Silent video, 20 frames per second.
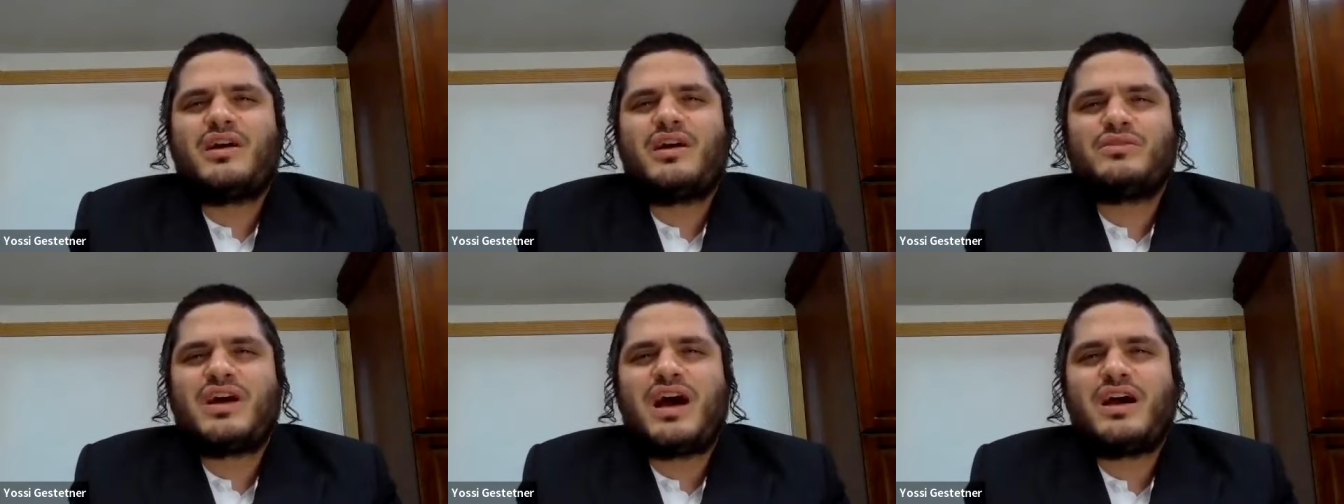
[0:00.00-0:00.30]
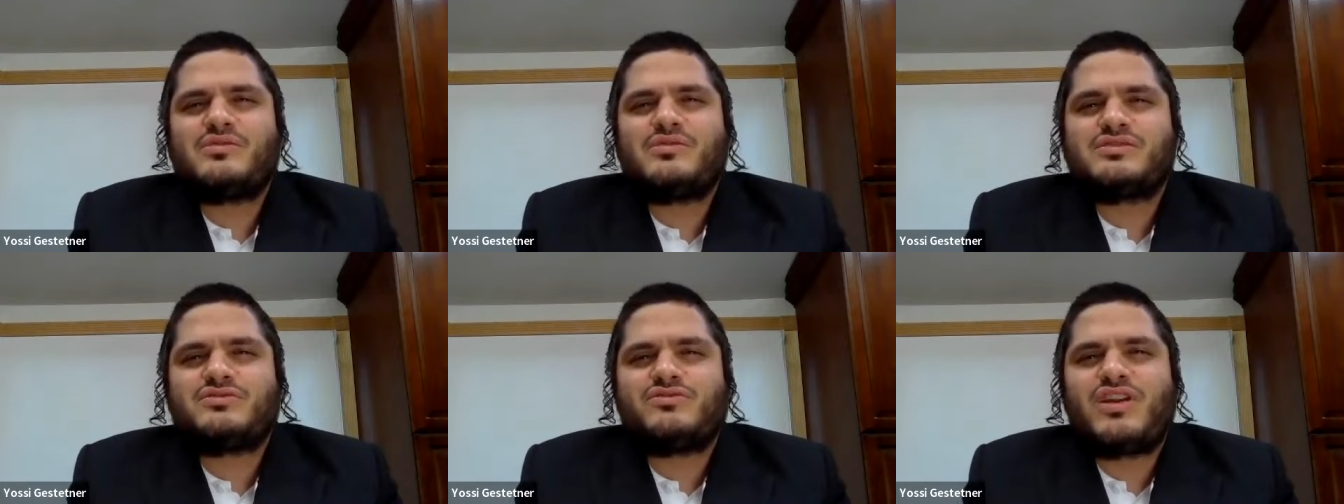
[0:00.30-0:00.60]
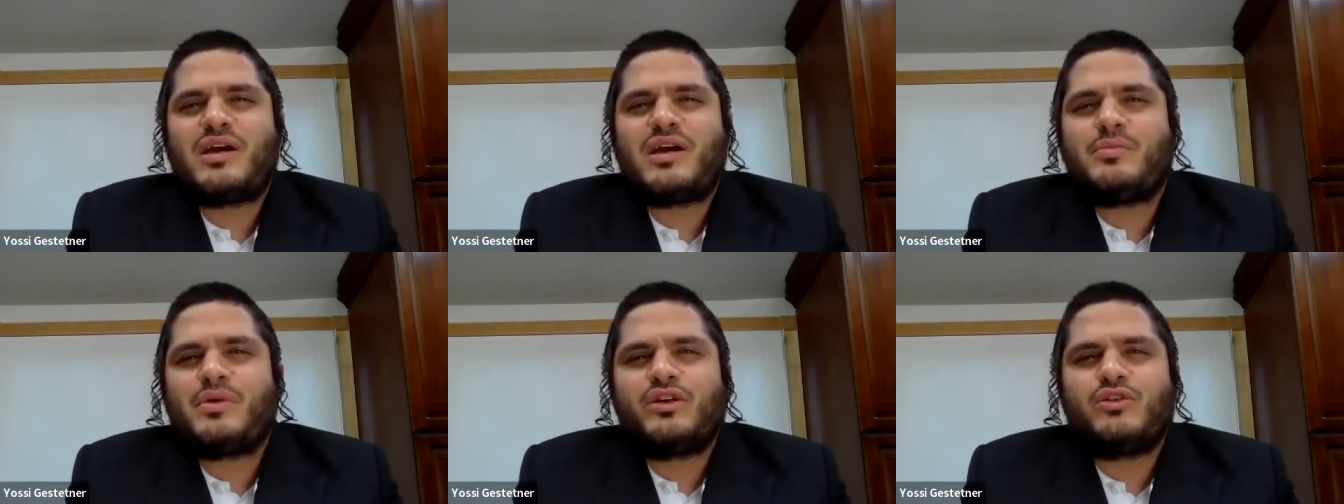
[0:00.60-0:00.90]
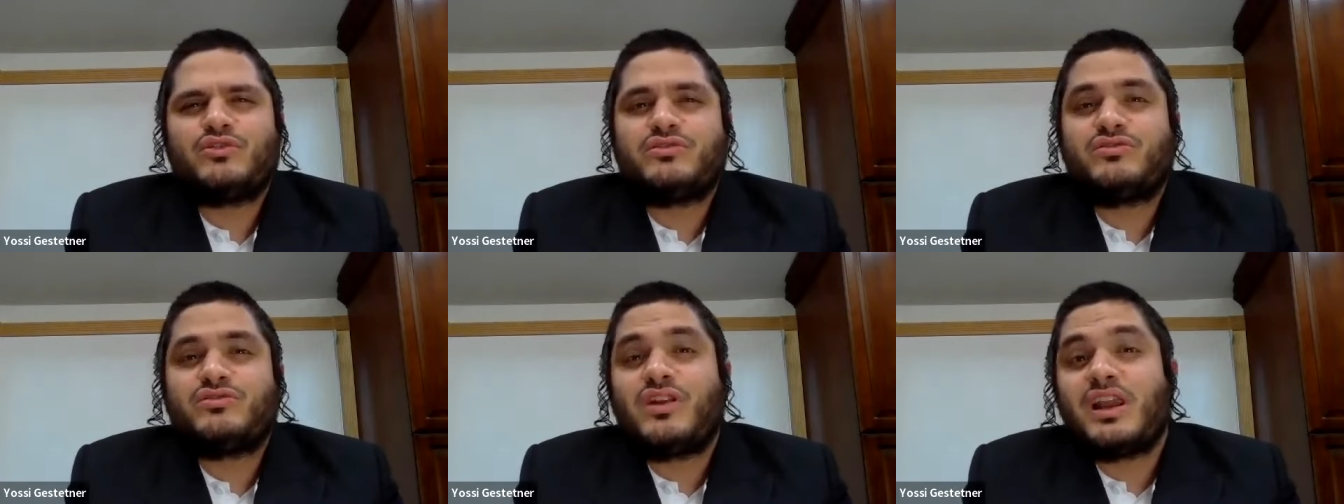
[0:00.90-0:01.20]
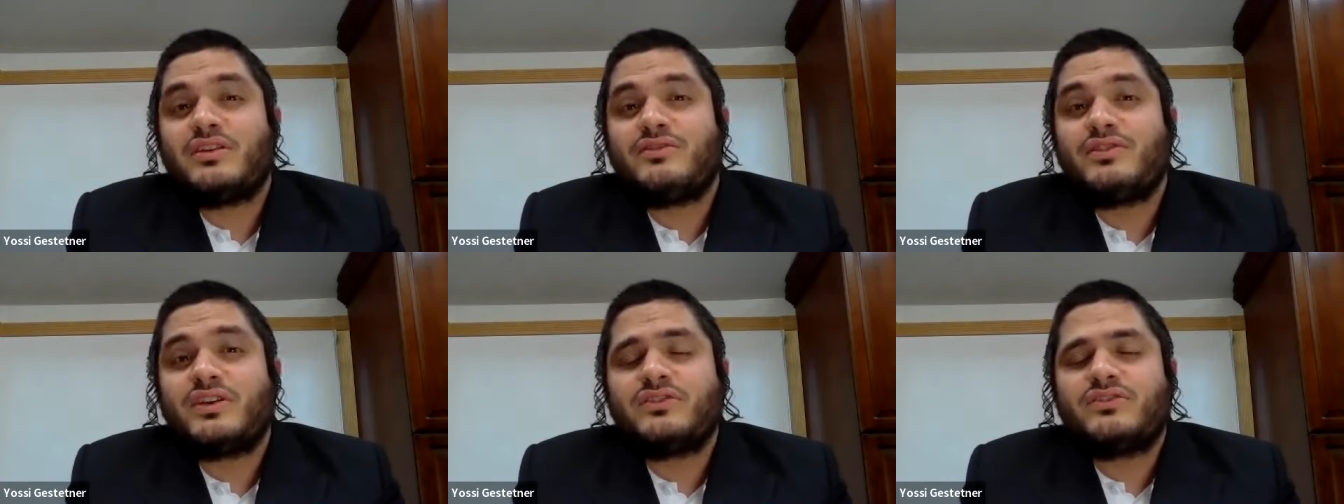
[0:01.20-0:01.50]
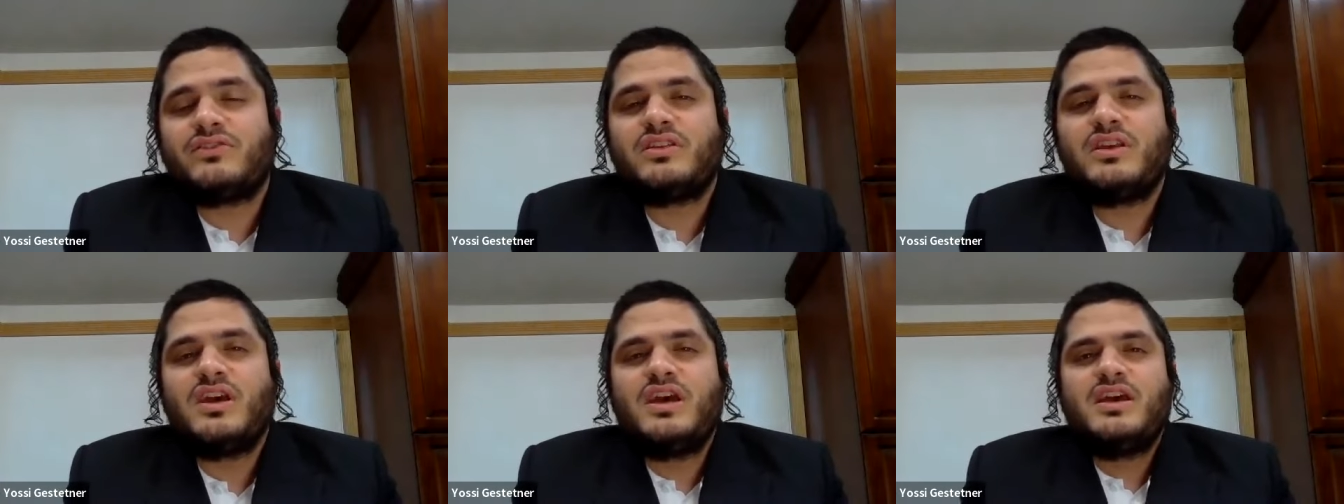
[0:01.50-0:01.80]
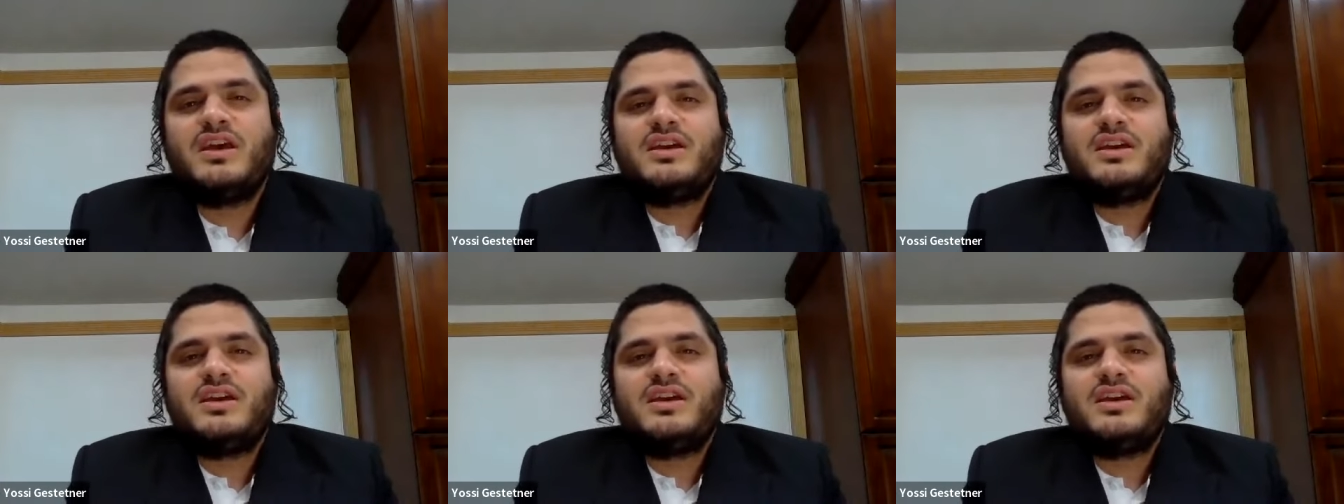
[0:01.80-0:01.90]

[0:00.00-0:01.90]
how, how is rabbihood relevant